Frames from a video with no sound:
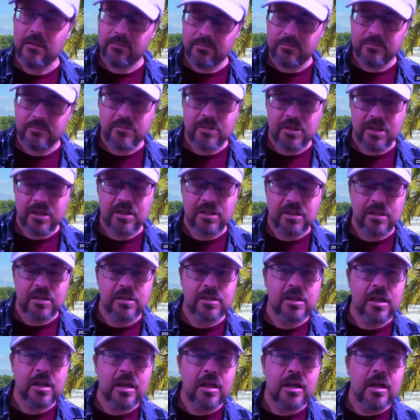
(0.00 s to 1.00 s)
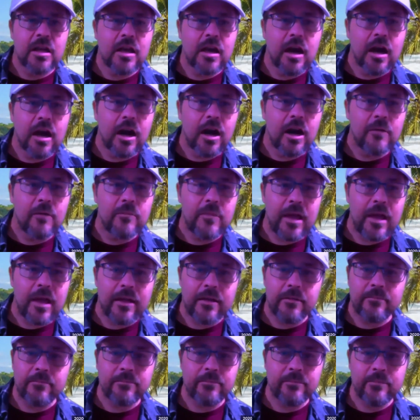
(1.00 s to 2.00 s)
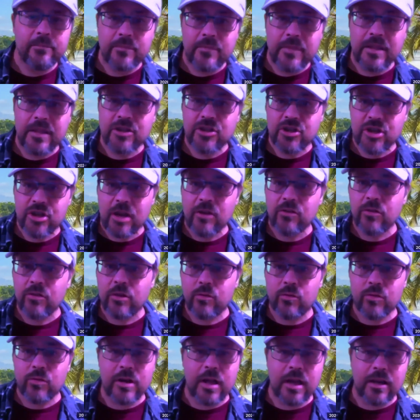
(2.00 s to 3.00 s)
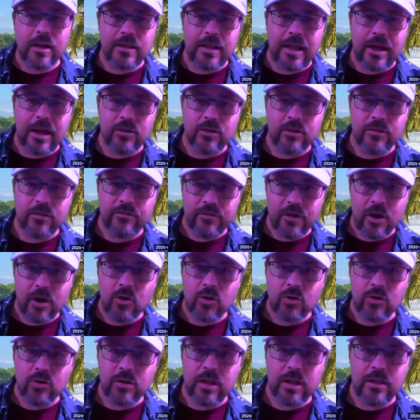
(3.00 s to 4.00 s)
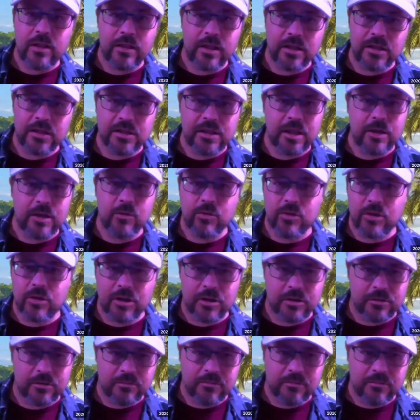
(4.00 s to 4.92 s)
citizens, and they generally were not allowed to vote unless they were,